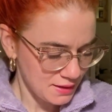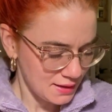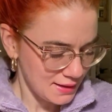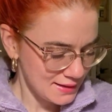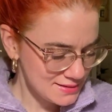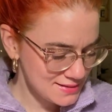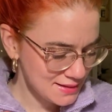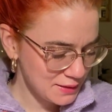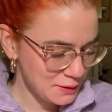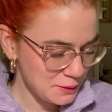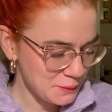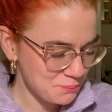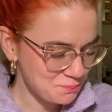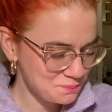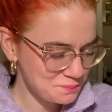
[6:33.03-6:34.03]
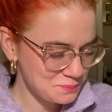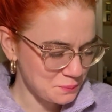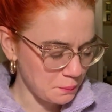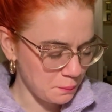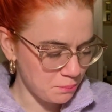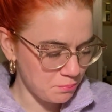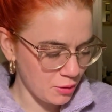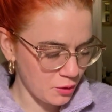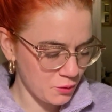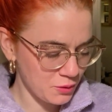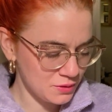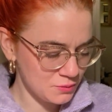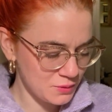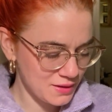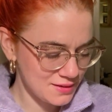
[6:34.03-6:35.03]
it's like a
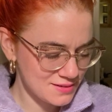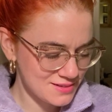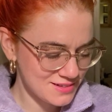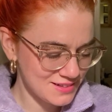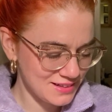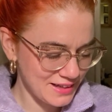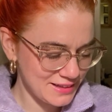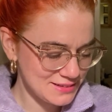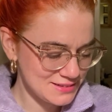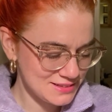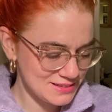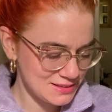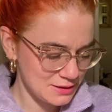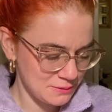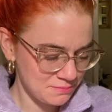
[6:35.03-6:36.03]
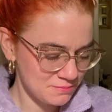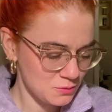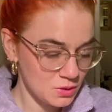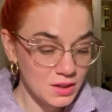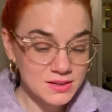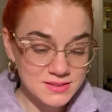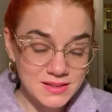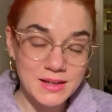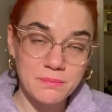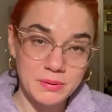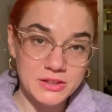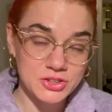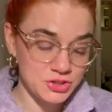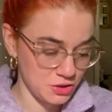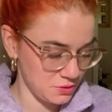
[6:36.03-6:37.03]
bone with a slight
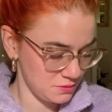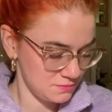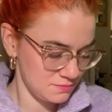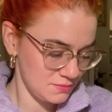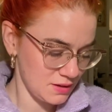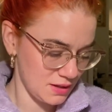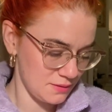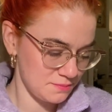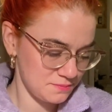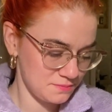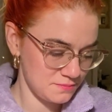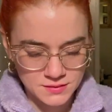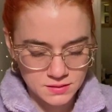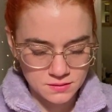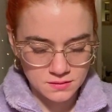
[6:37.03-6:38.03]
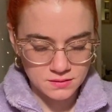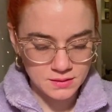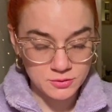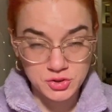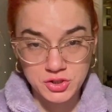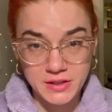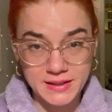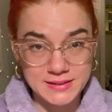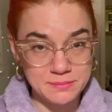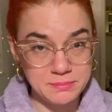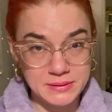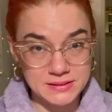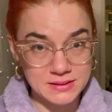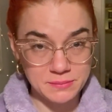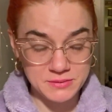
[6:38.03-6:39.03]
peach tone. Yeah, I'm trying to
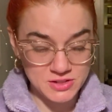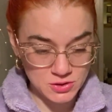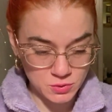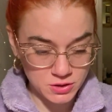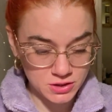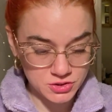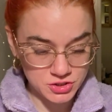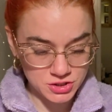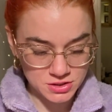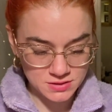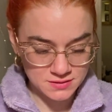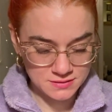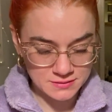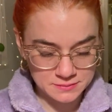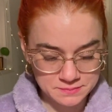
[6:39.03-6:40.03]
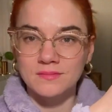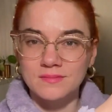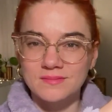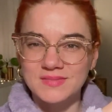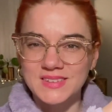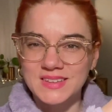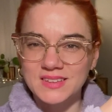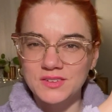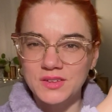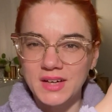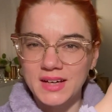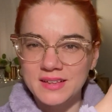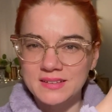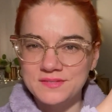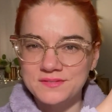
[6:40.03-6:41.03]
build up the swatch. Can you
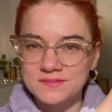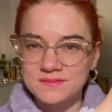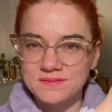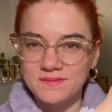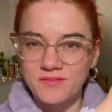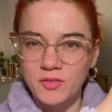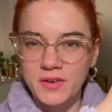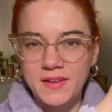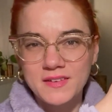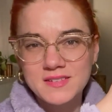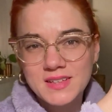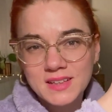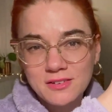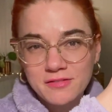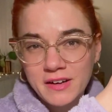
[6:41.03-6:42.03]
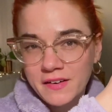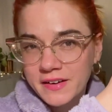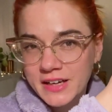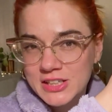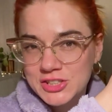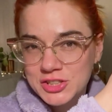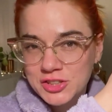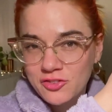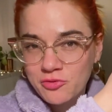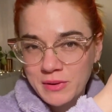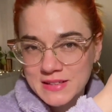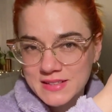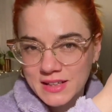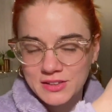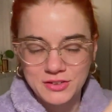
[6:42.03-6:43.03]
kind of, okay, there's like a variation of my
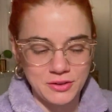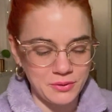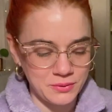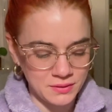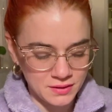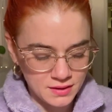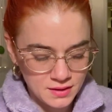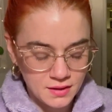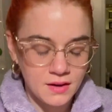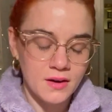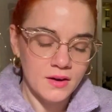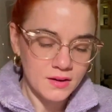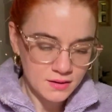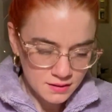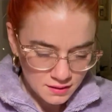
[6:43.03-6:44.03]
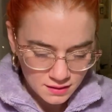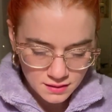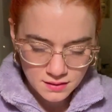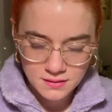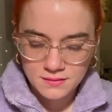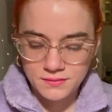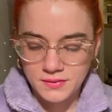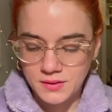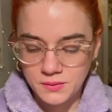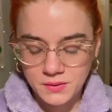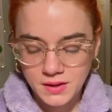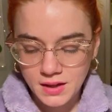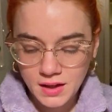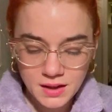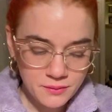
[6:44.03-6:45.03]
skin tone.
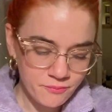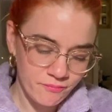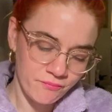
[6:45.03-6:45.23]
Okay,